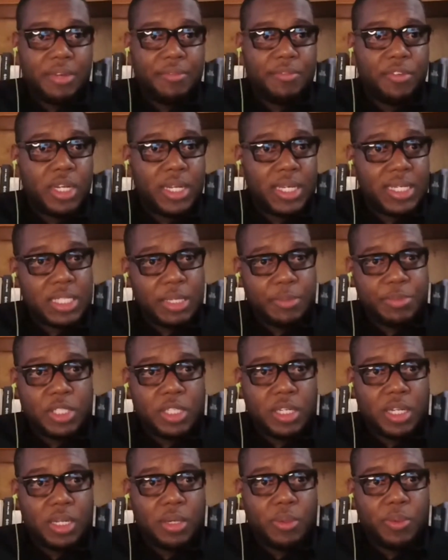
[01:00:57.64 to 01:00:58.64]
They've done
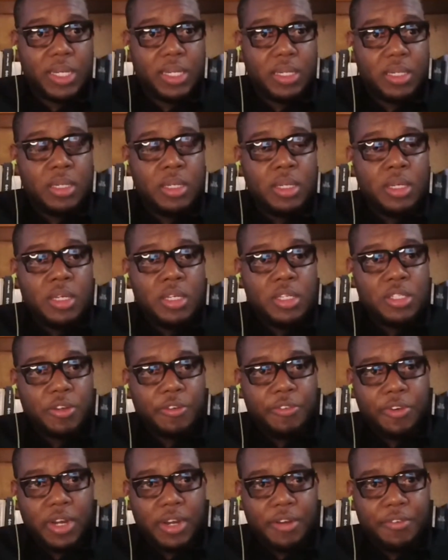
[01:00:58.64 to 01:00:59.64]
exceptionally well
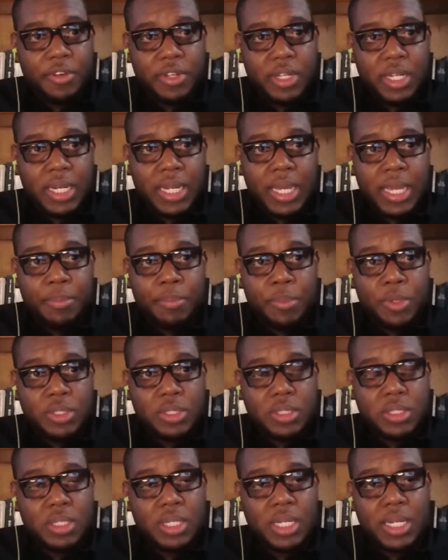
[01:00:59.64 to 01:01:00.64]
so far for the 9
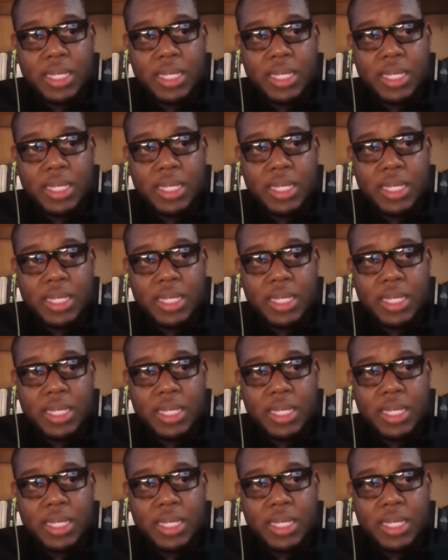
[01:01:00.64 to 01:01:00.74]
months. The